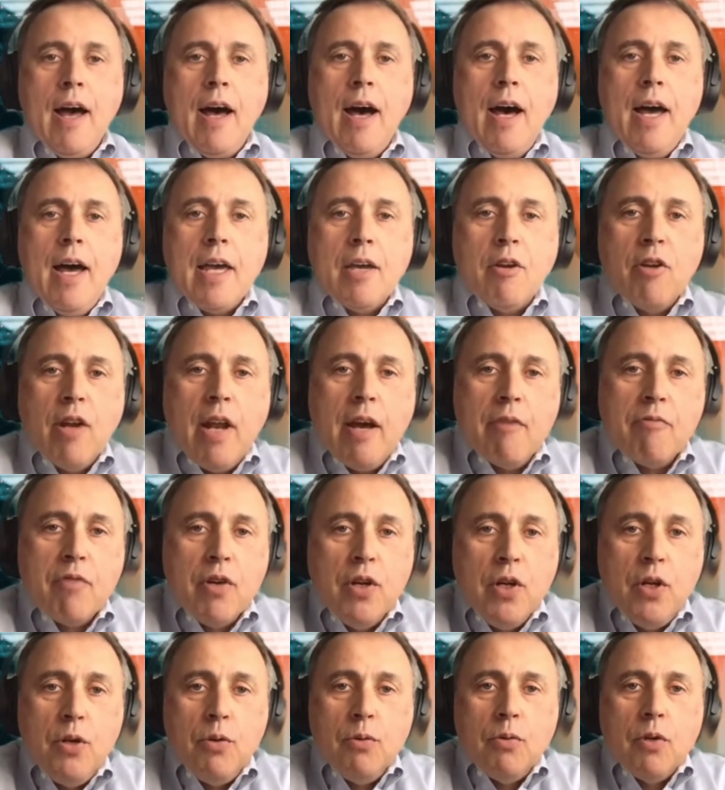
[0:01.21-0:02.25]
Hi, good
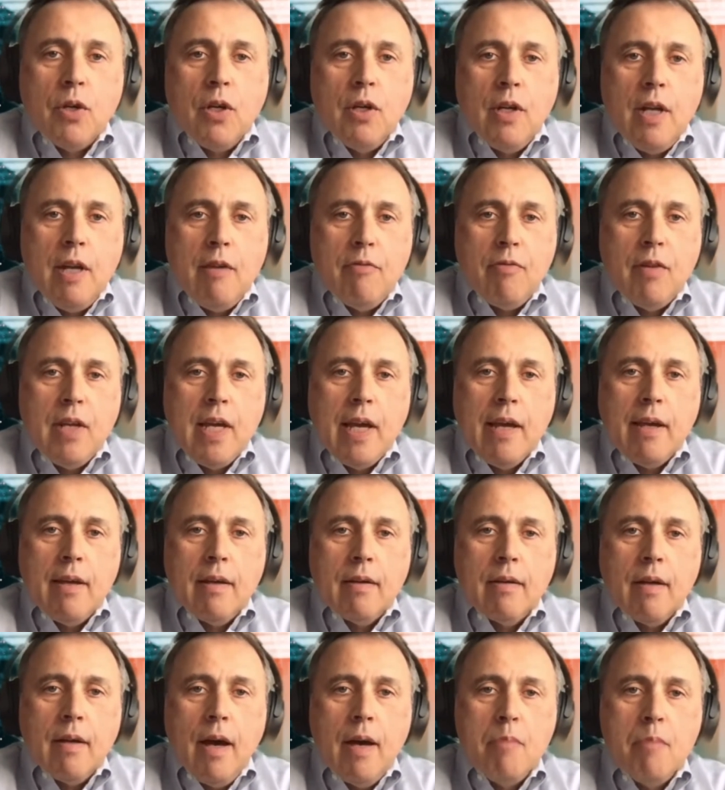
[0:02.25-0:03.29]
afternoon, good
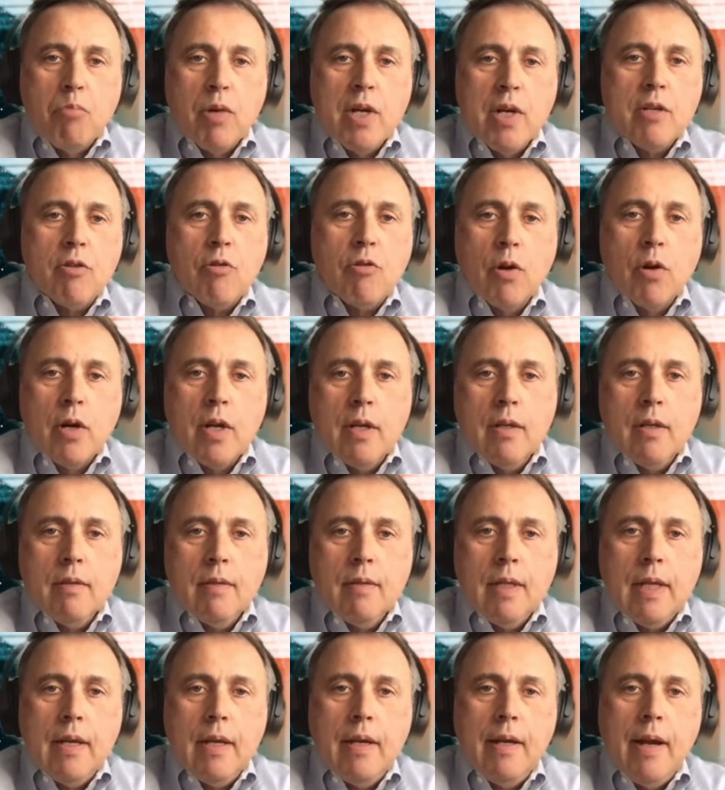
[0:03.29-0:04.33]
evening. I'm Brent Gorda,
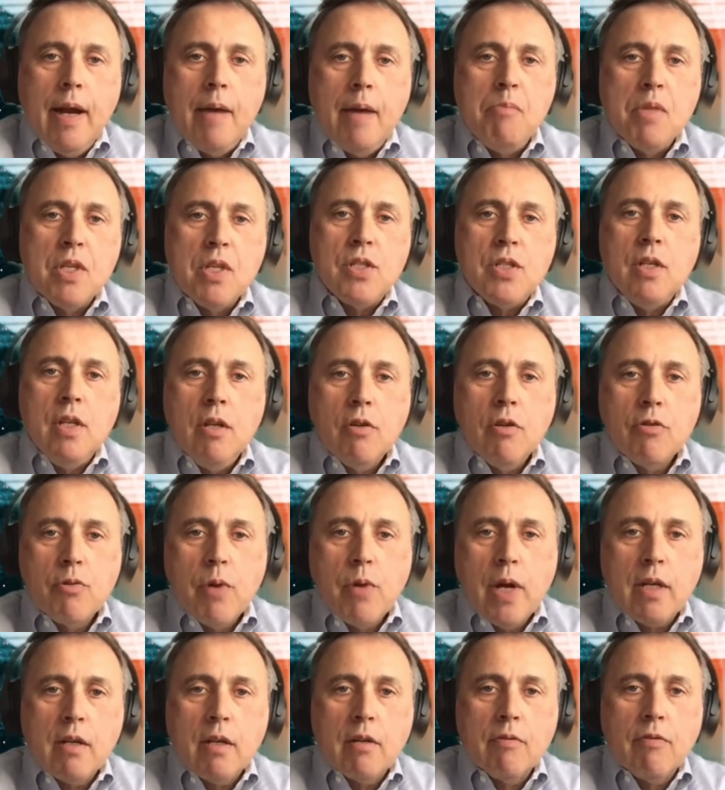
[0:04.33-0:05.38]
and I'm the Senior
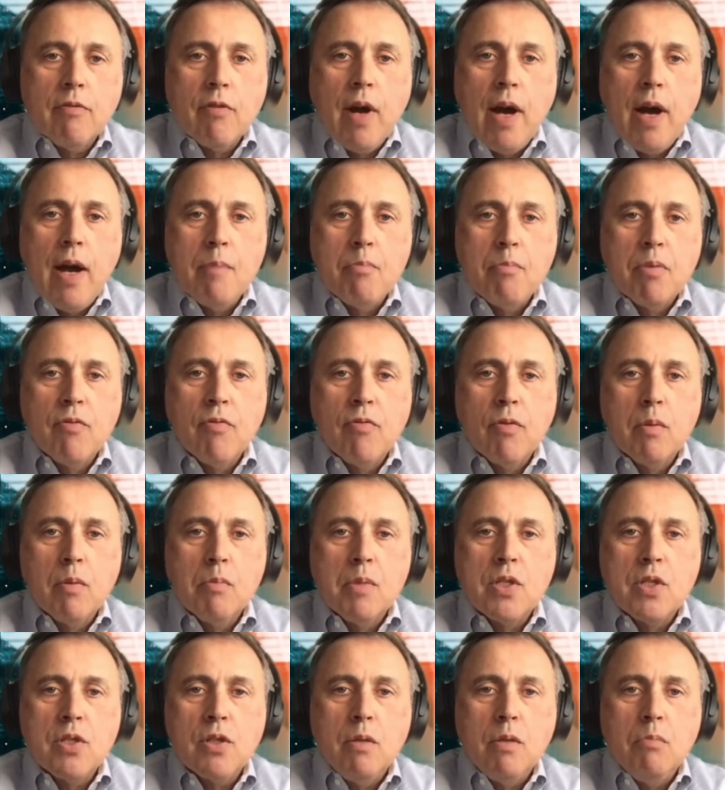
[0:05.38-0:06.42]
Director for High
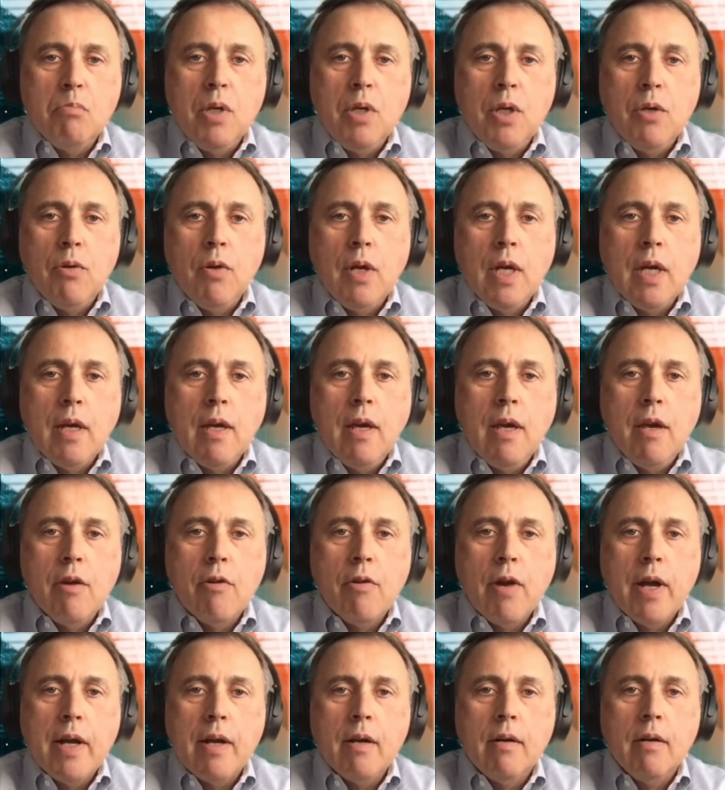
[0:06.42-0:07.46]
Performance Computing
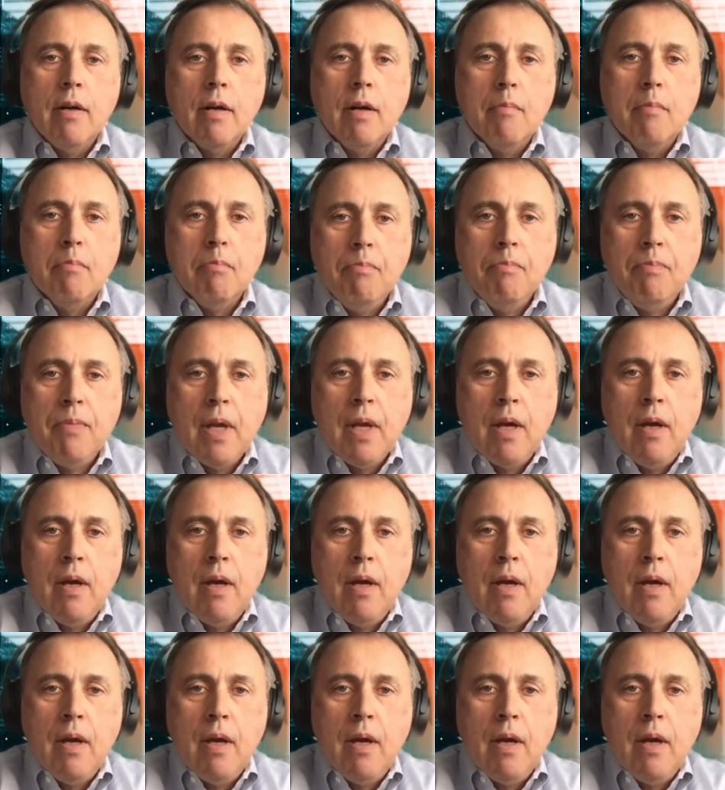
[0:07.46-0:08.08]
here at ARM.